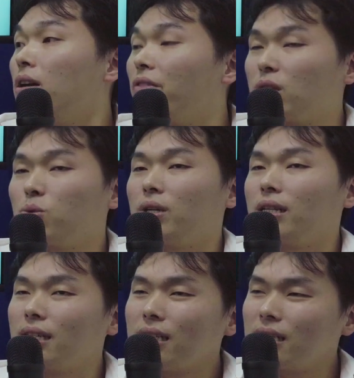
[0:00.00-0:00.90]
right? So
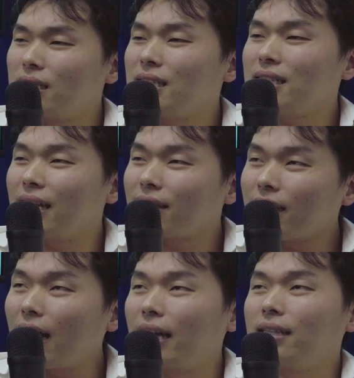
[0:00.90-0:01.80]
it is this
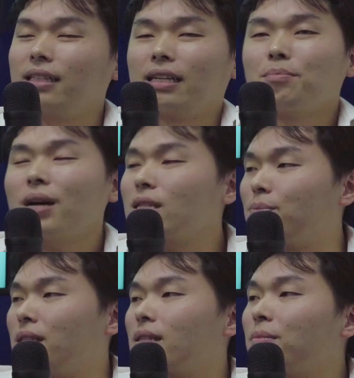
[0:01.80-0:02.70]
entire idea that there
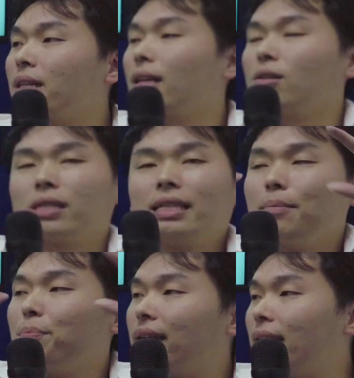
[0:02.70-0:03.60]
must be something else in
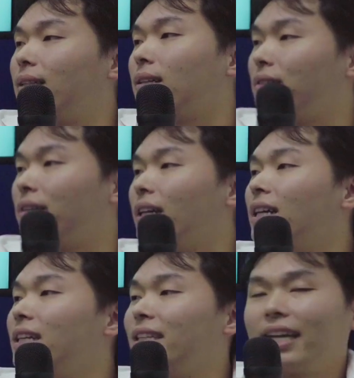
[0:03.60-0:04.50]
the big data, right?
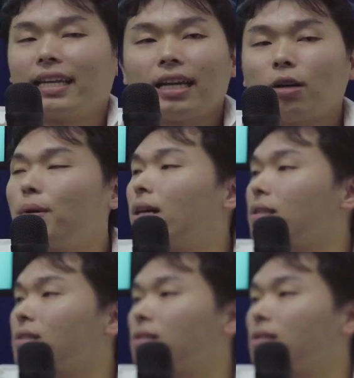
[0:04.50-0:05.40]
right. That can help
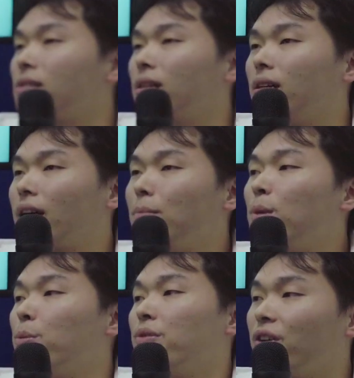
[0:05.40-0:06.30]
us uh,
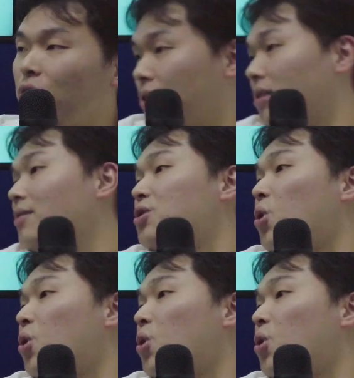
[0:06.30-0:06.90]
come up with an alternative